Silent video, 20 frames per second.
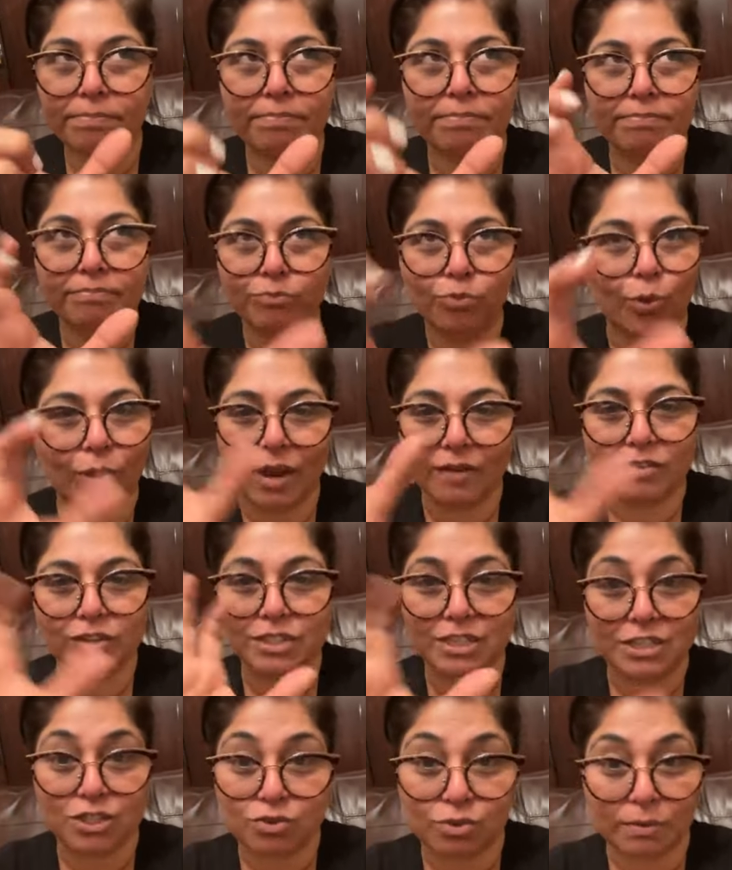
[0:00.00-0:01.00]
whatever
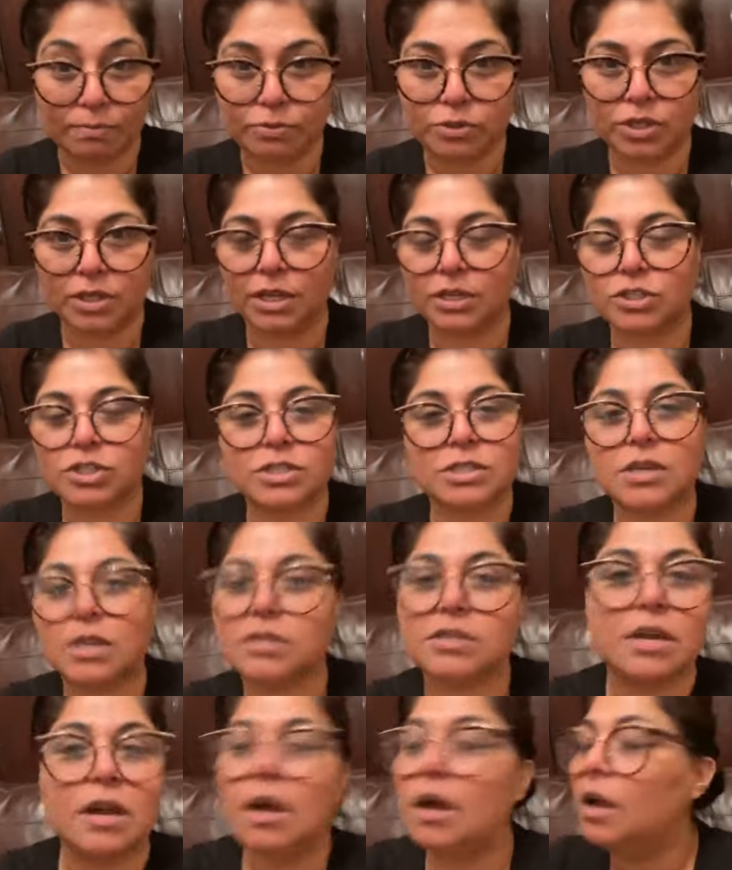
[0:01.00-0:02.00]
description, and she
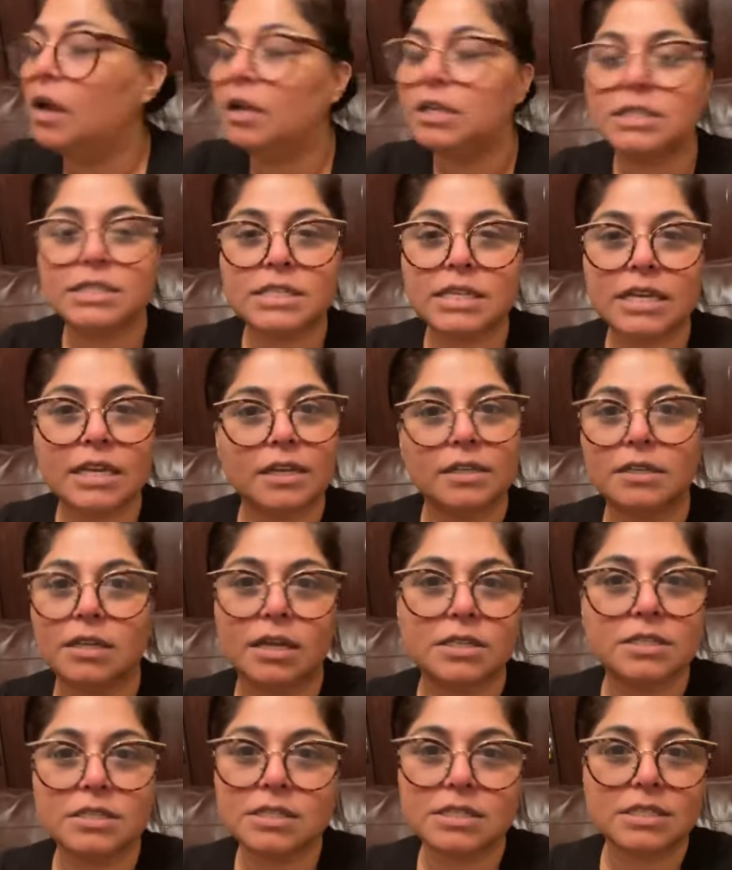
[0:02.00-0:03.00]
says, see, it
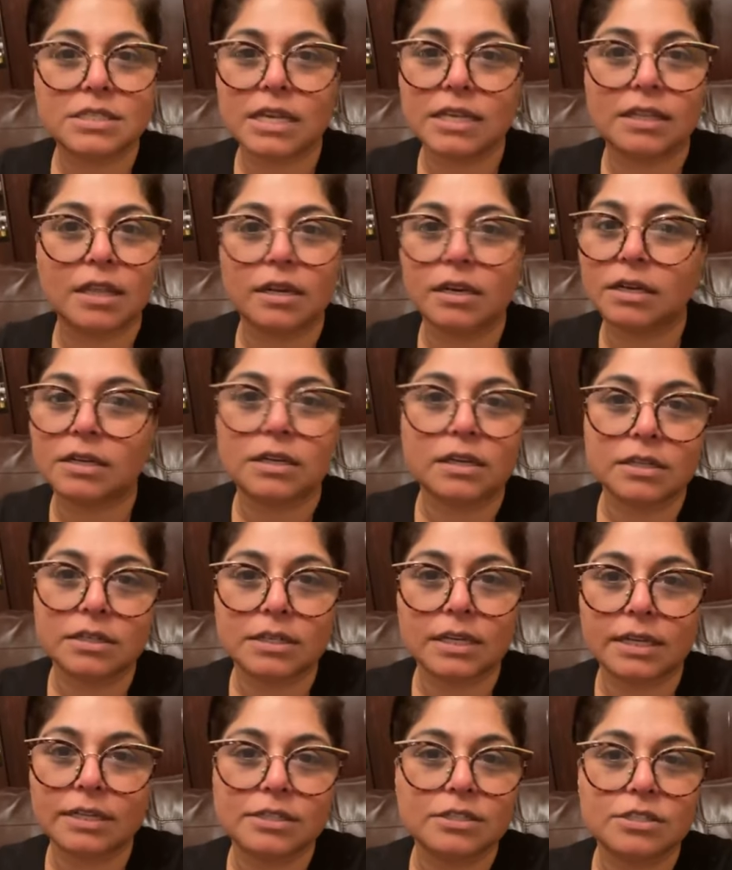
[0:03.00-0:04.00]
doesn't say that it
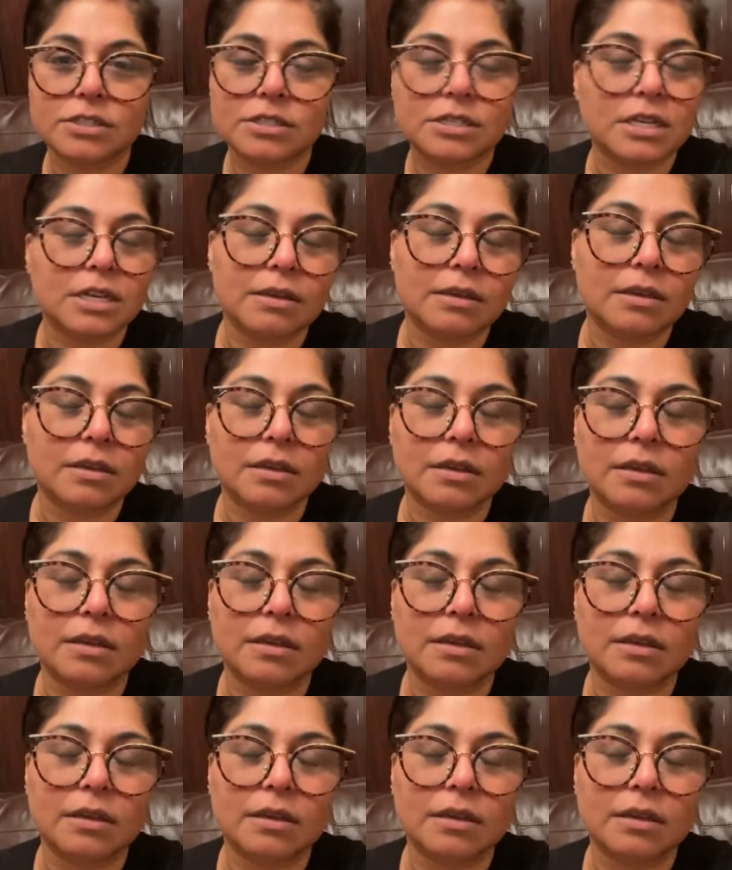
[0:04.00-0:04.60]
contains tea.